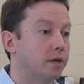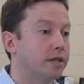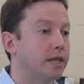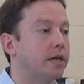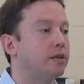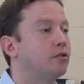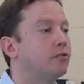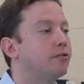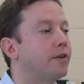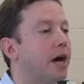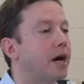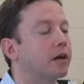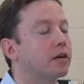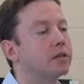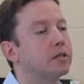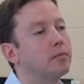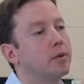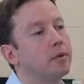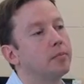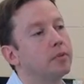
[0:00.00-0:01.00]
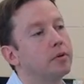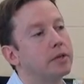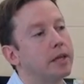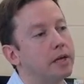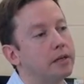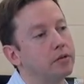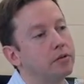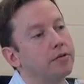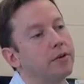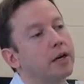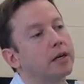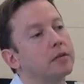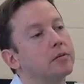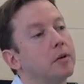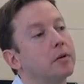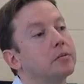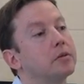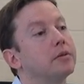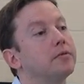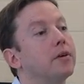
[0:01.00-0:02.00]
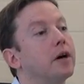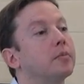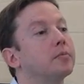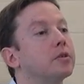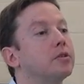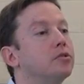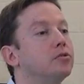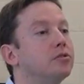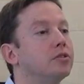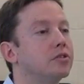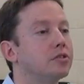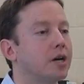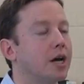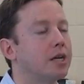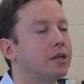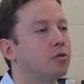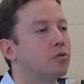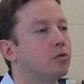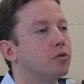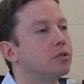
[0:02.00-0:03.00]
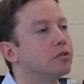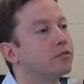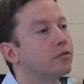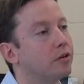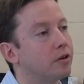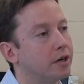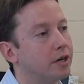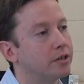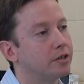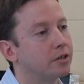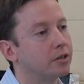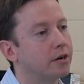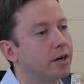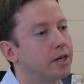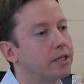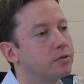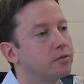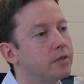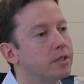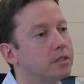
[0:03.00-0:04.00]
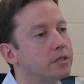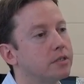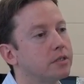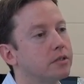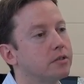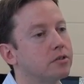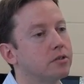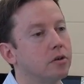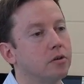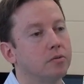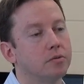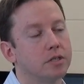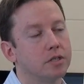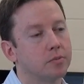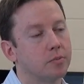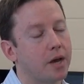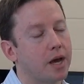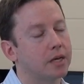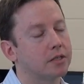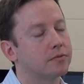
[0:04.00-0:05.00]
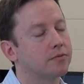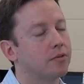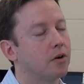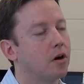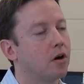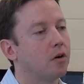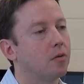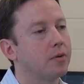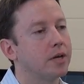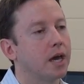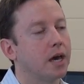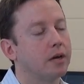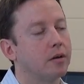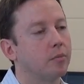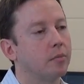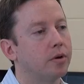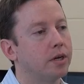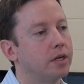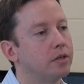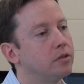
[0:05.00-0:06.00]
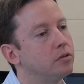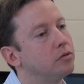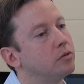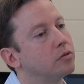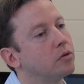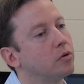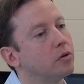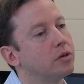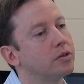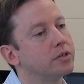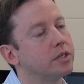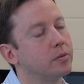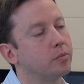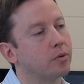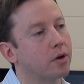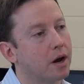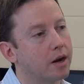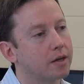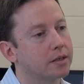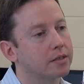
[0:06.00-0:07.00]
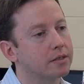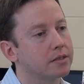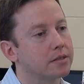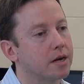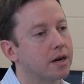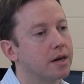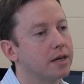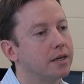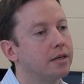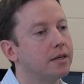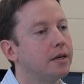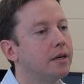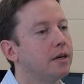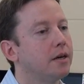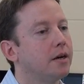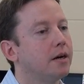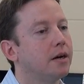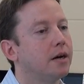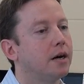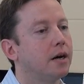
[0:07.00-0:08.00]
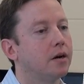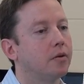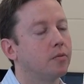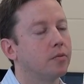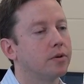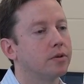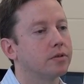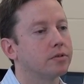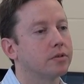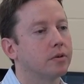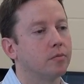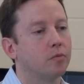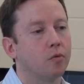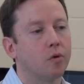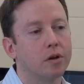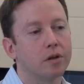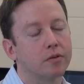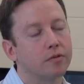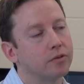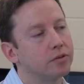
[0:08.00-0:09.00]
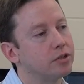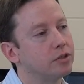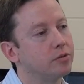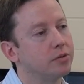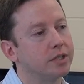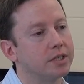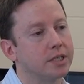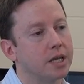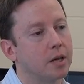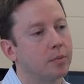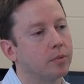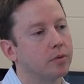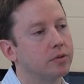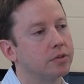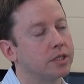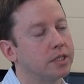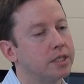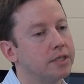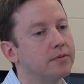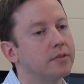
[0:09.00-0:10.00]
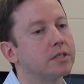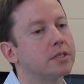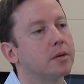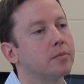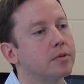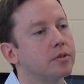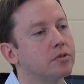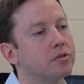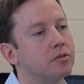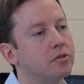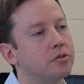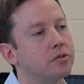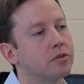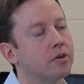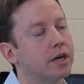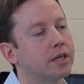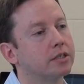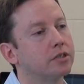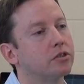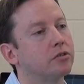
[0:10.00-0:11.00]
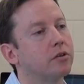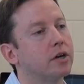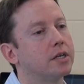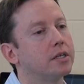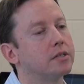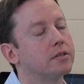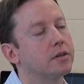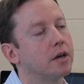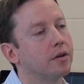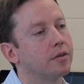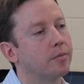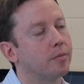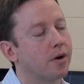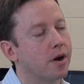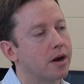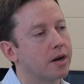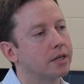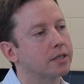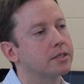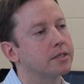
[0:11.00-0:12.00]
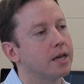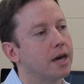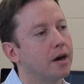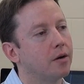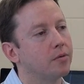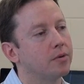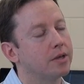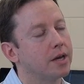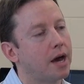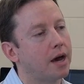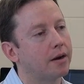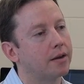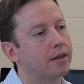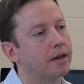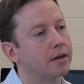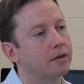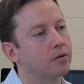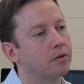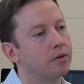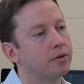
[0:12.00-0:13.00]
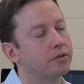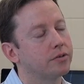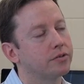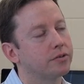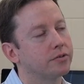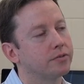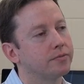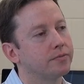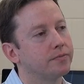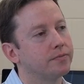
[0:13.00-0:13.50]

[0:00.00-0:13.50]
with that new faculty member developed a new design course for our undergraduates. So this past fall, we had a brand new course in product design with some wonderful new examples. And even some of the students are actually trying to sell the products now out of that course.